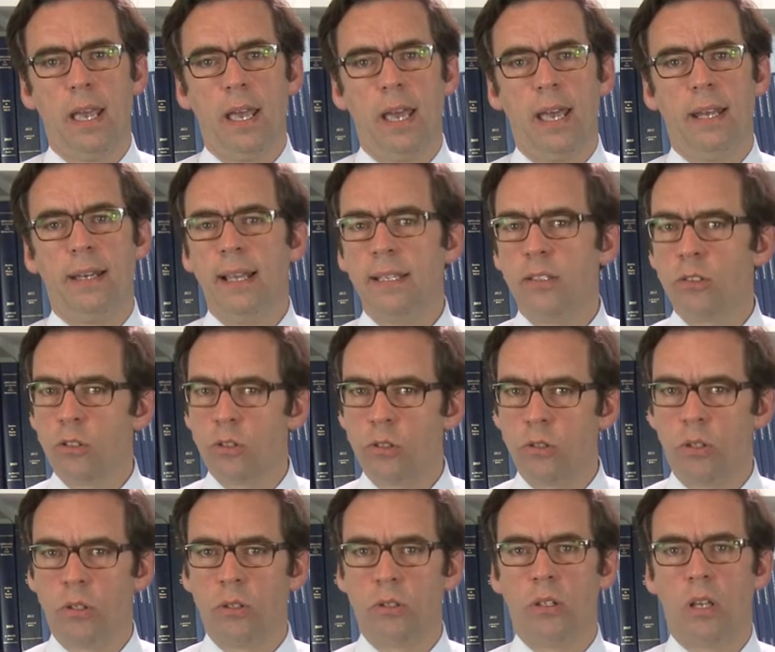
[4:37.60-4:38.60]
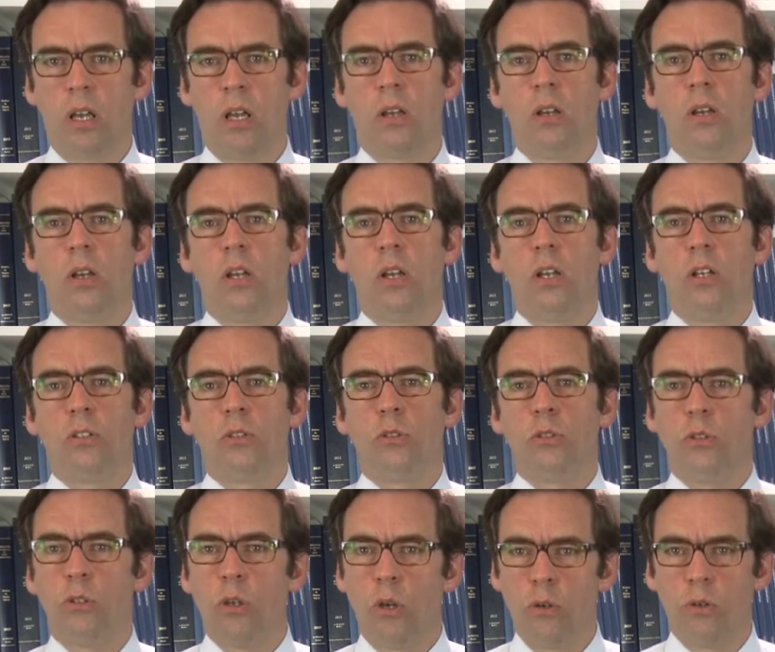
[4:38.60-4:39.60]
And let us turn now to
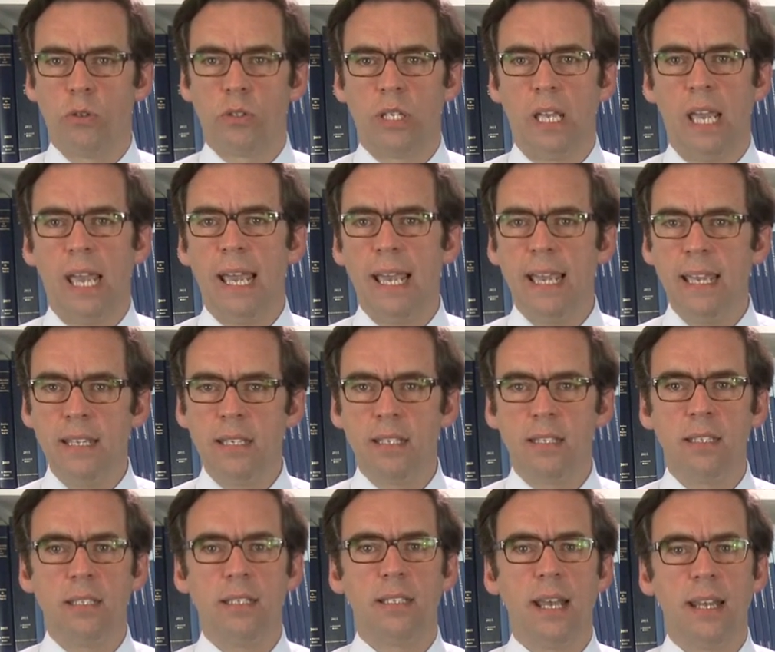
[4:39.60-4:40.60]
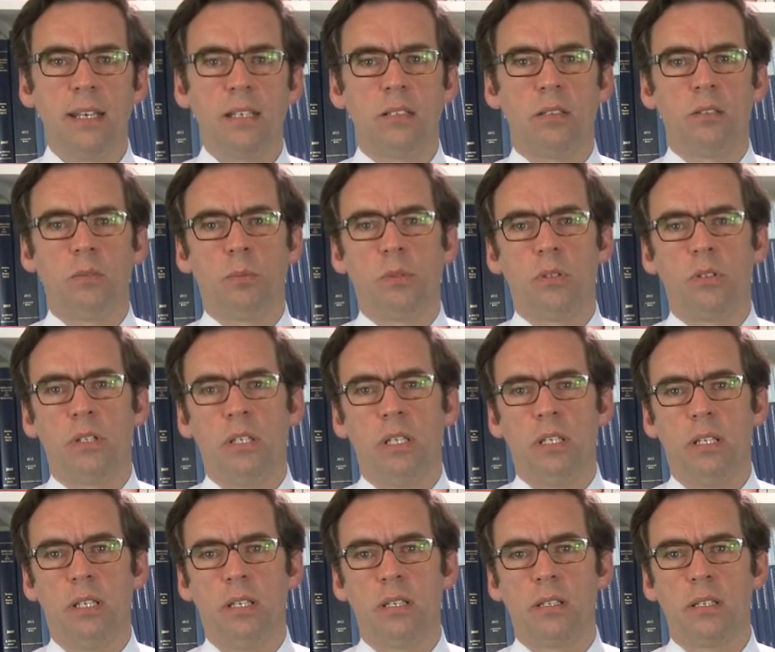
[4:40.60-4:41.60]
those incidental
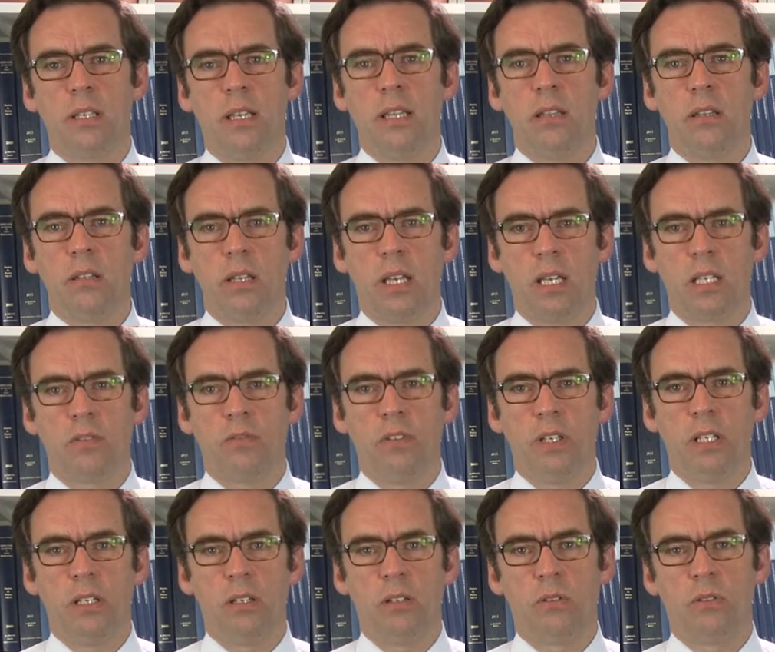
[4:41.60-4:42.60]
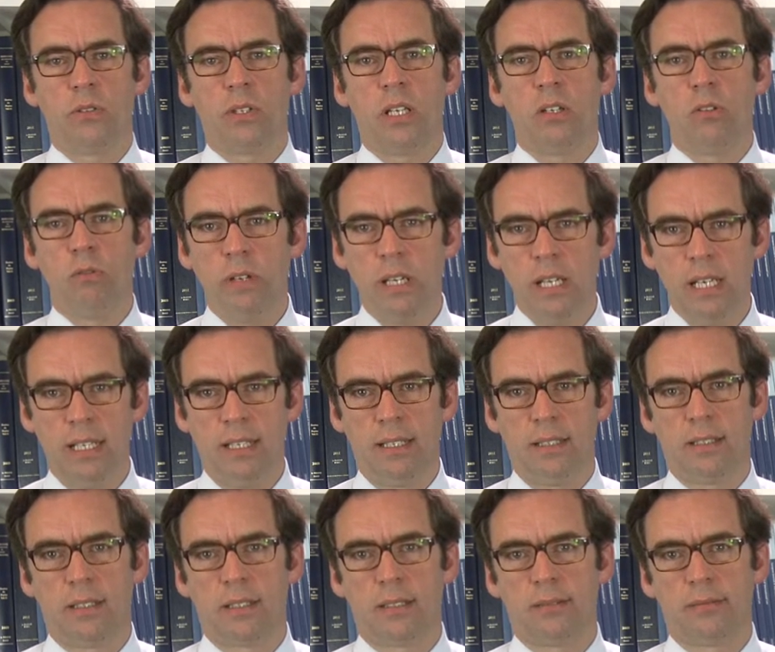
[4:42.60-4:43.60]
proceedings in the next videos and
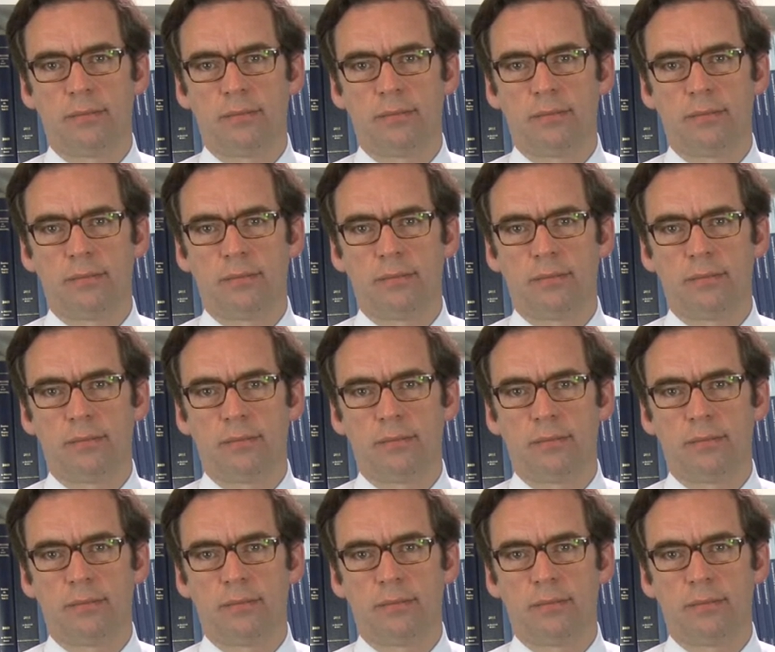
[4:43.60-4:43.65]
readings.